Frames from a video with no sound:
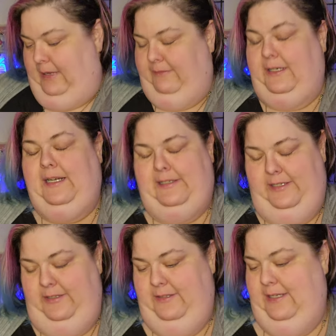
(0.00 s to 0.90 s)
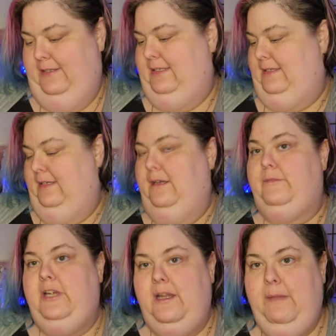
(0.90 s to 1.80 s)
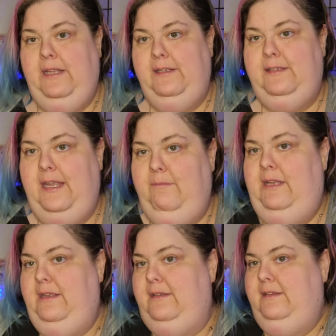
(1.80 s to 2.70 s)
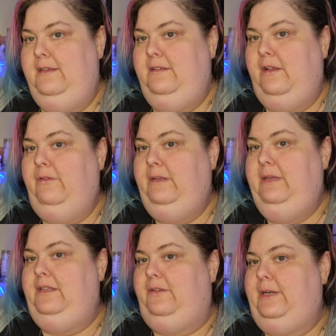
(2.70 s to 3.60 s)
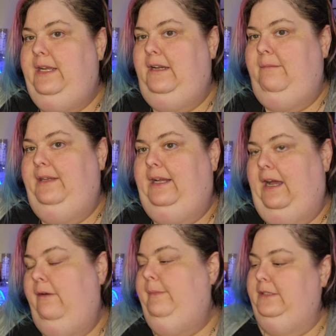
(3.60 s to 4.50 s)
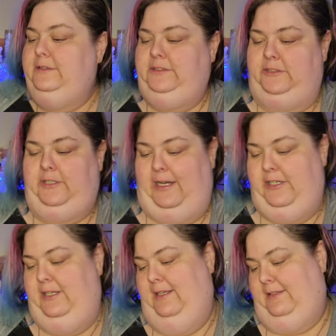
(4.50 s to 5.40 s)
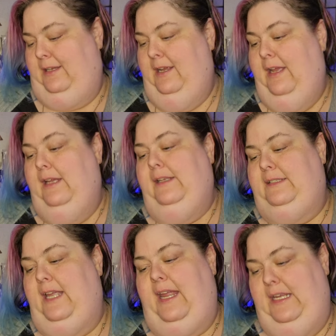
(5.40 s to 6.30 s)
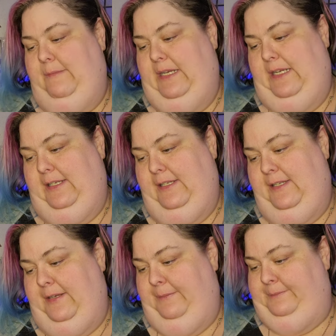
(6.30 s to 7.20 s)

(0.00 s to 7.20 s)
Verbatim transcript: I forgot to do this. I'm trying to make this eight minutes, and it's only been three, and I'm like, how am I going to stretch this to eight minutes?